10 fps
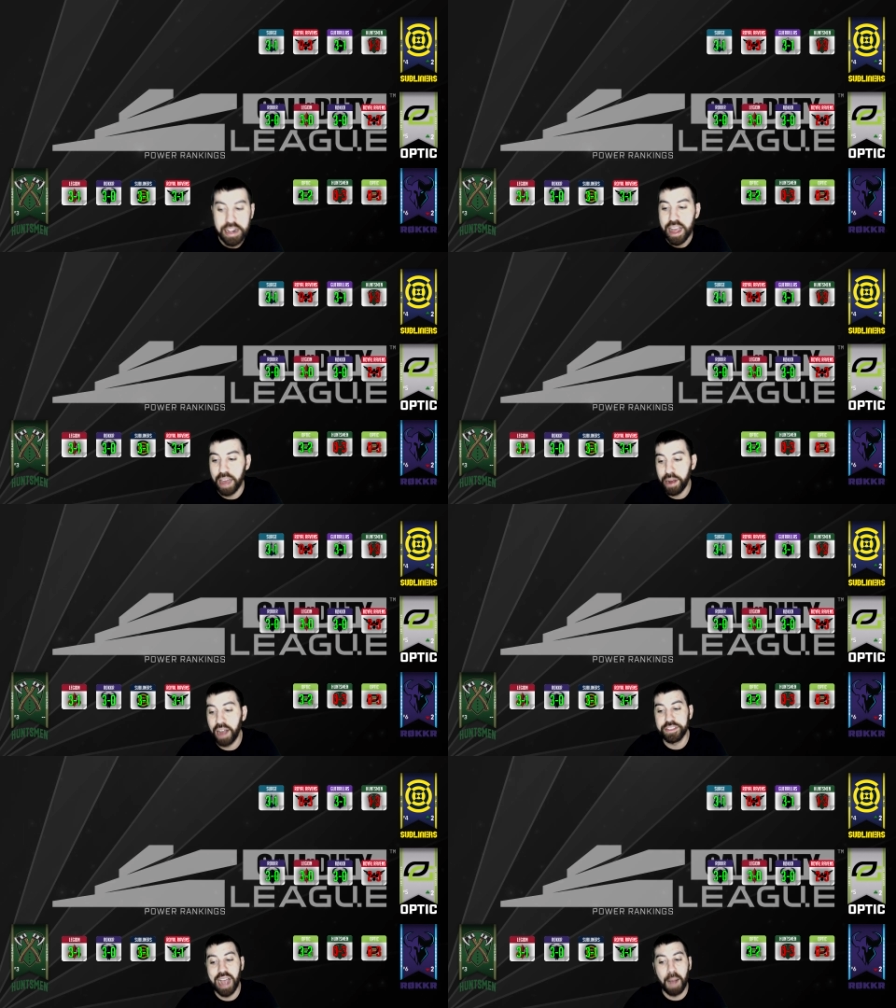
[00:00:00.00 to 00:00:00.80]
And
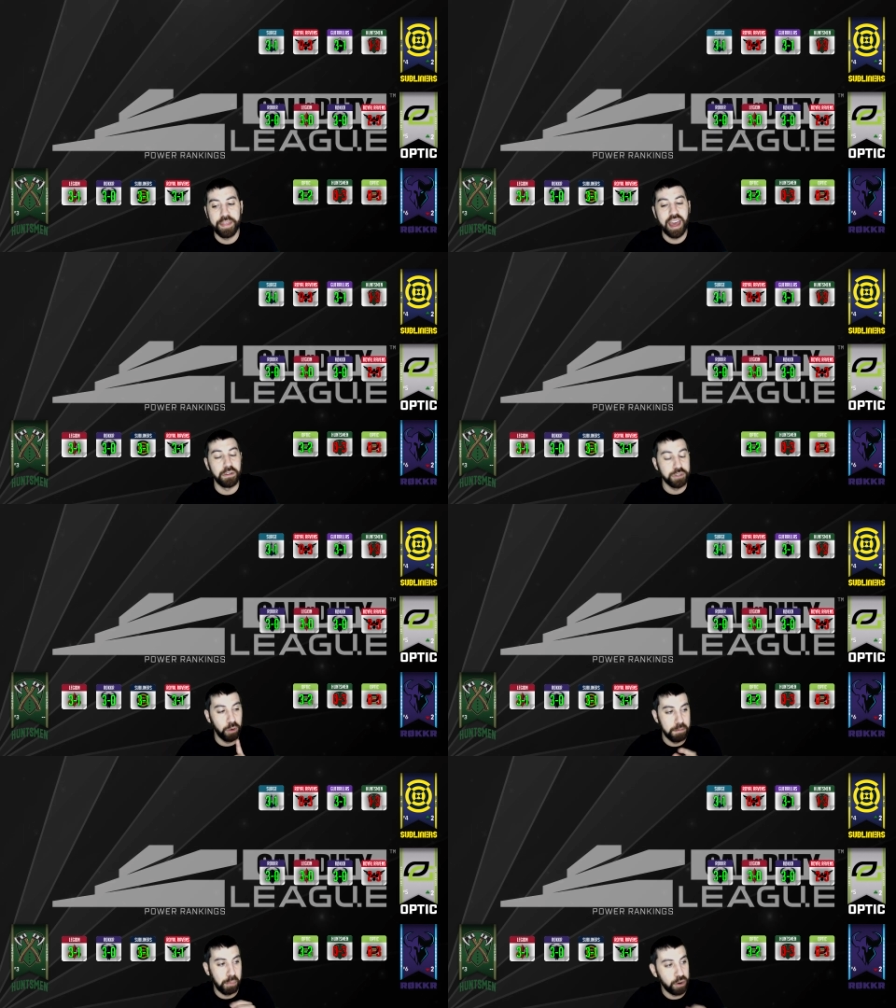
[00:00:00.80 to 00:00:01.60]
on top of that, it was a
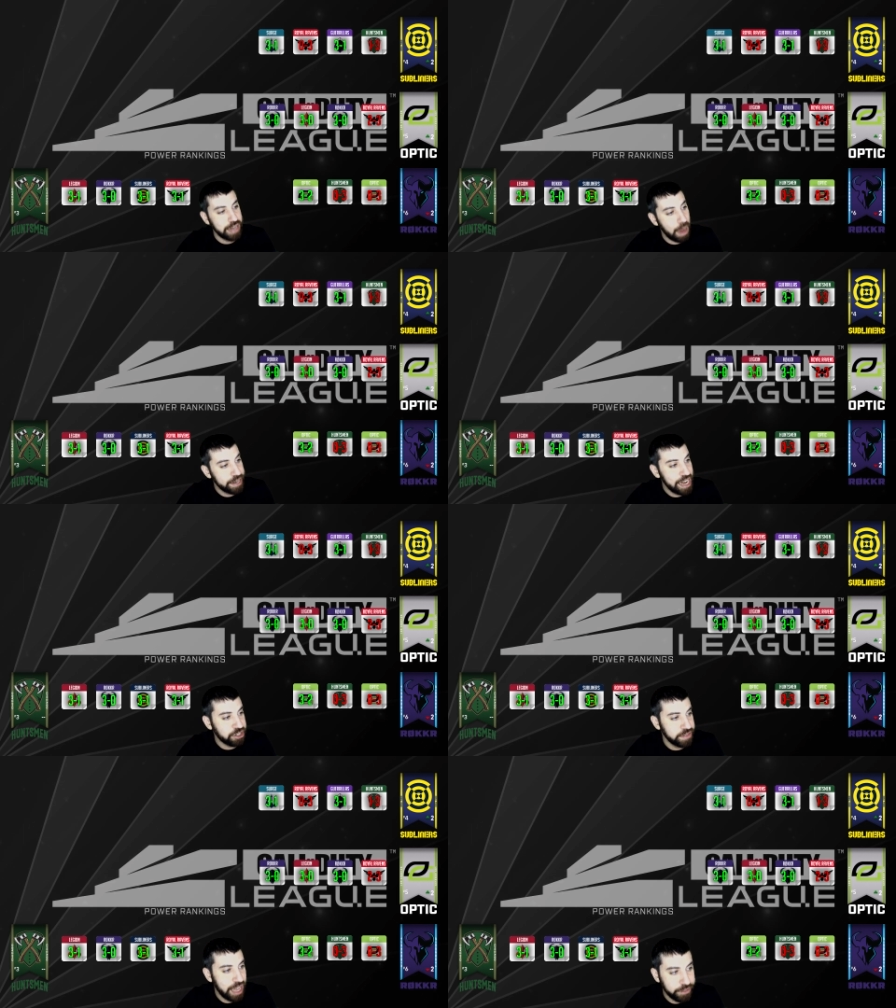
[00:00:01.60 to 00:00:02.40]
one point
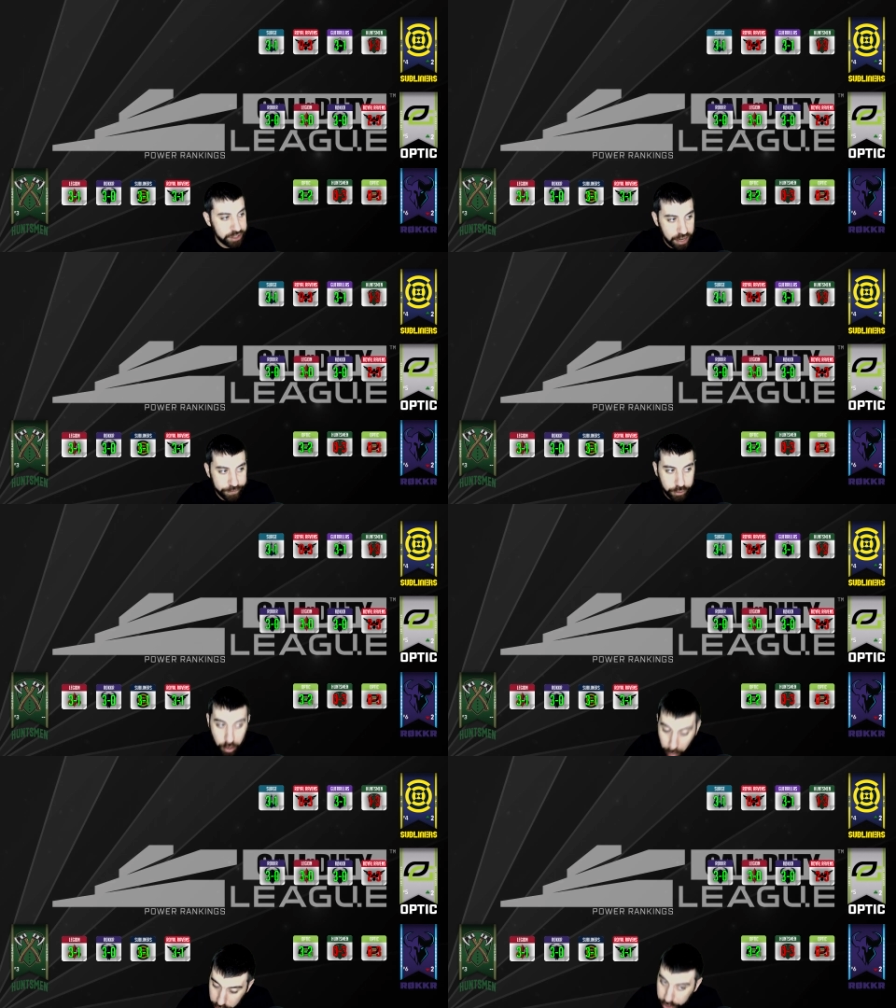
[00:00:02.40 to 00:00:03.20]
domination. That set very
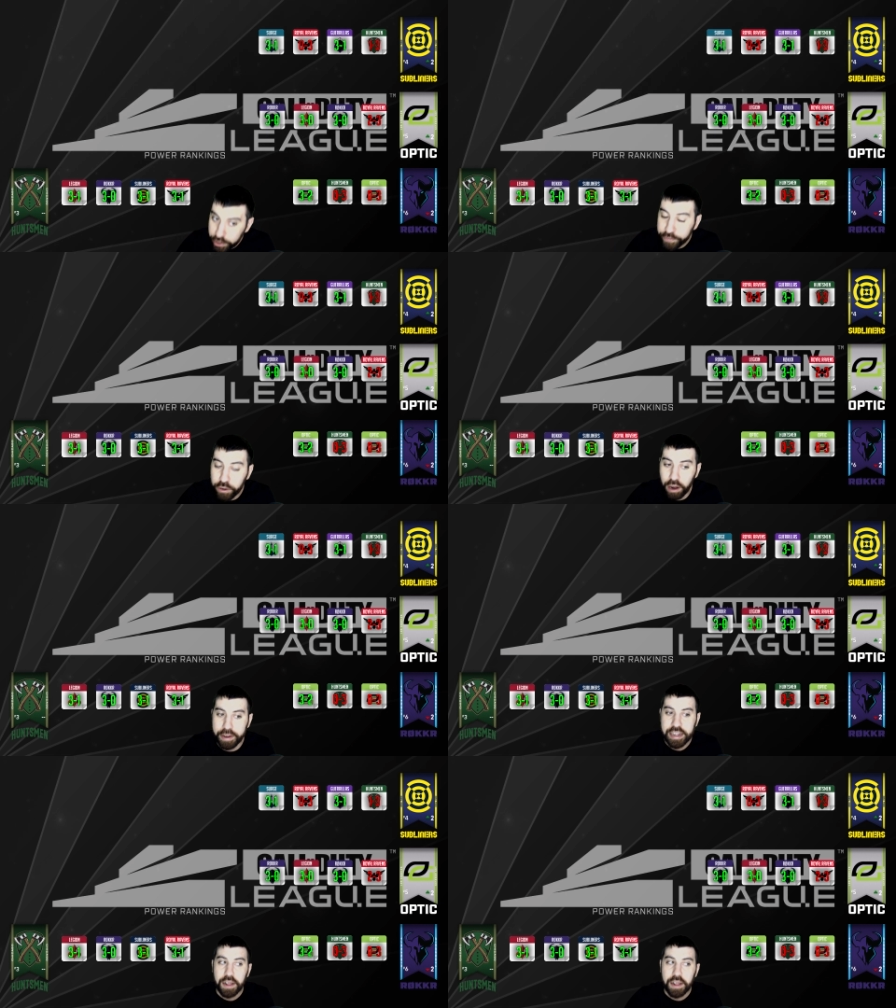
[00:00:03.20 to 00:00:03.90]
well could have gone